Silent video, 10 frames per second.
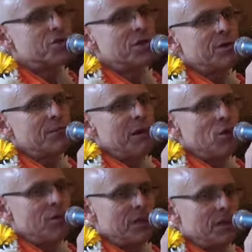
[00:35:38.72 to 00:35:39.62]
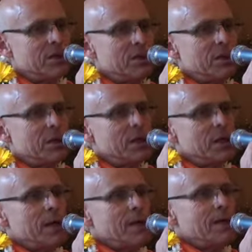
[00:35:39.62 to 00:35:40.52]
Srila Prabhupada
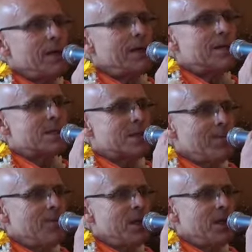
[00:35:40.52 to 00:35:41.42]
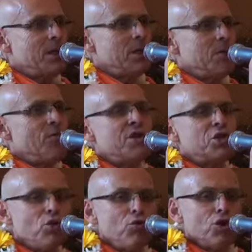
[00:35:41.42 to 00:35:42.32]
is something we
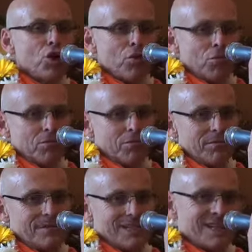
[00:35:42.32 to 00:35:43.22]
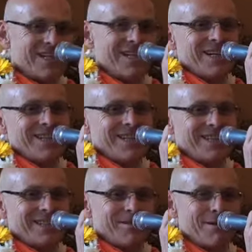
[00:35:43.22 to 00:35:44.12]
don't know. Ah,
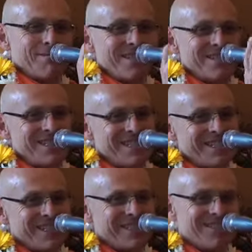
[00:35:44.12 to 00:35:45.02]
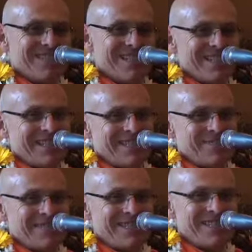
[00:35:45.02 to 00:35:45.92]
yes, Swamiji, it is so nice to
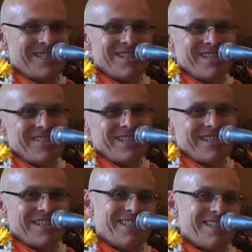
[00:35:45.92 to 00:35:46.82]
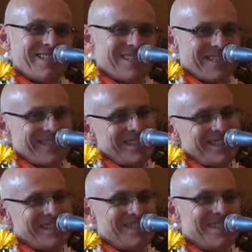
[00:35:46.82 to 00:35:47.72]
meet you. You are, yes,
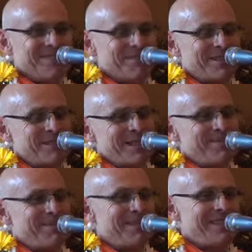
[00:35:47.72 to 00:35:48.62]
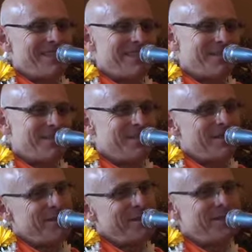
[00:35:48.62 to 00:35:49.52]
uh, I'm so happy. Yes,
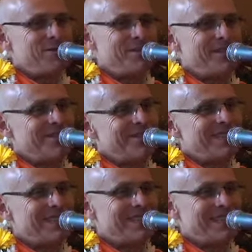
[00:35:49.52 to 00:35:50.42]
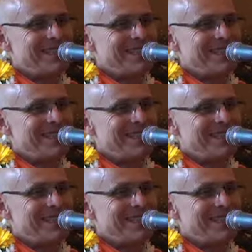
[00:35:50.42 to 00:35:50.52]
we've been doing all these